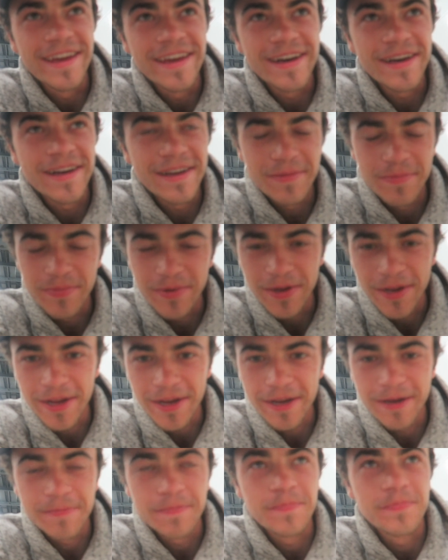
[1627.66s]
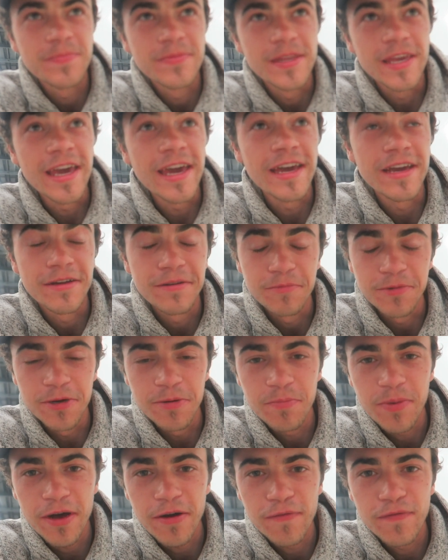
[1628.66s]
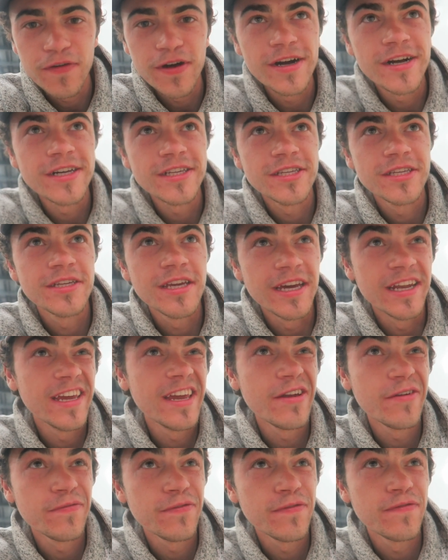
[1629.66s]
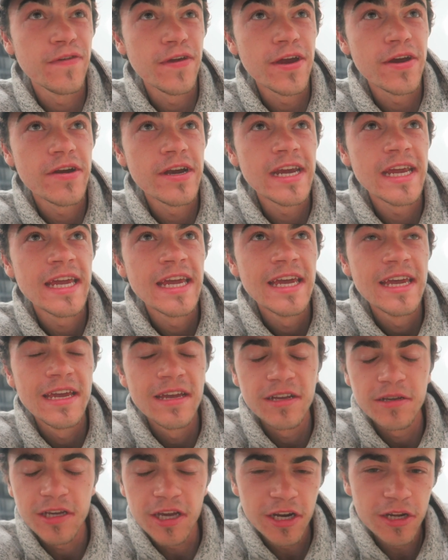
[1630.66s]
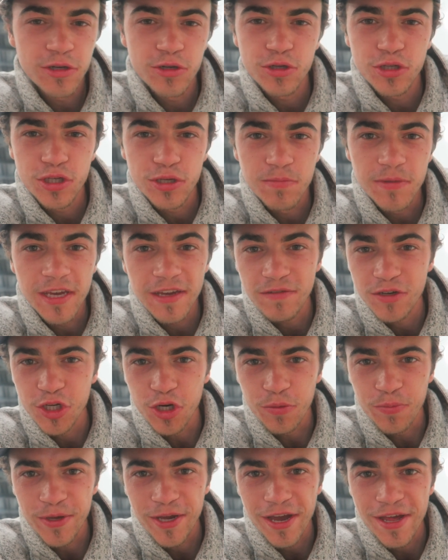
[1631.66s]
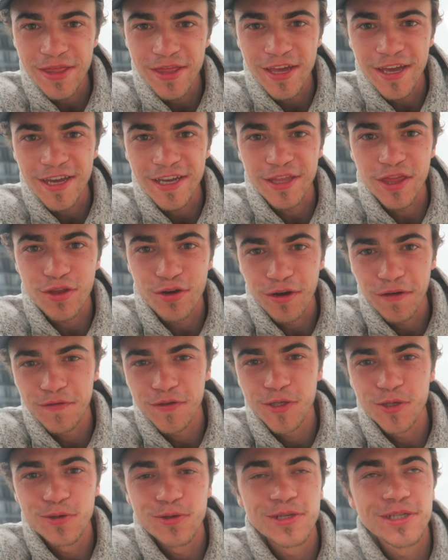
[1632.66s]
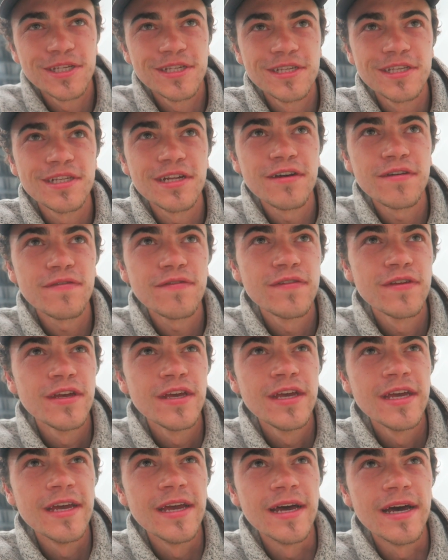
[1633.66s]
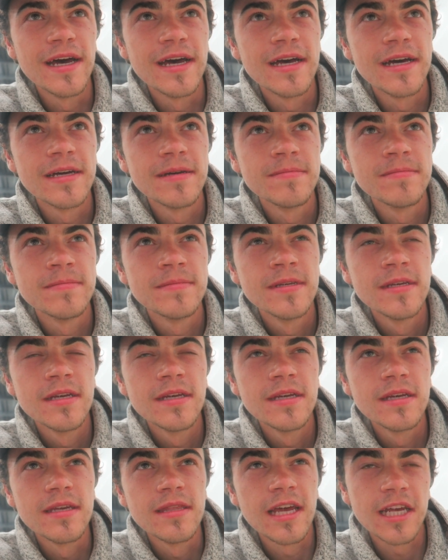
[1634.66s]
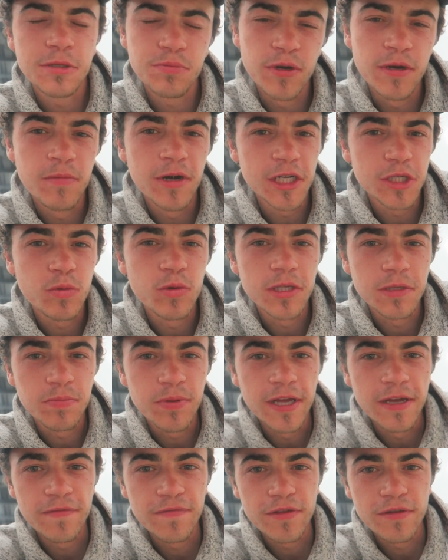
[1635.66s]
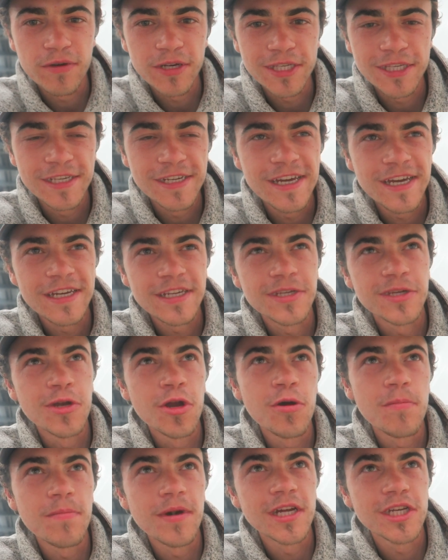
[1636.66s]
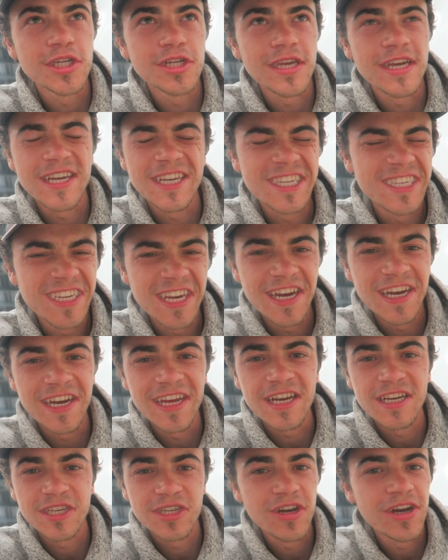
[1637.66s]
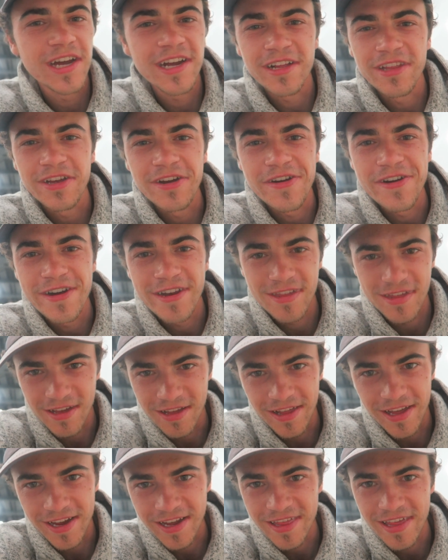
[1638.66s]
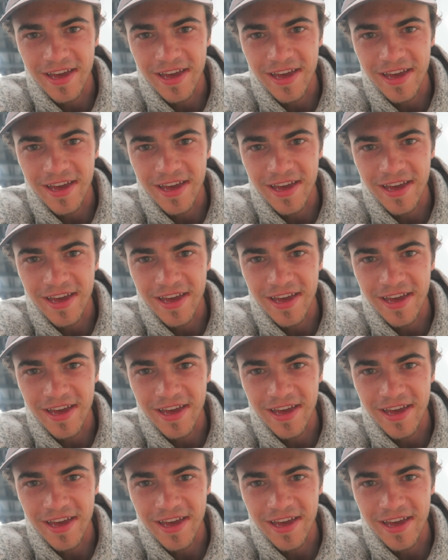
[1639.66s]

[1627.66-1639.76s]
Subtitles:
here, but yeah, we're in Belfast, gonna get off the ferry, gonna do some gift shopping, I think, at thrift stores and stuff. That's pretty much what's planned for the rest of the day, so not much like scenic cycling or anything like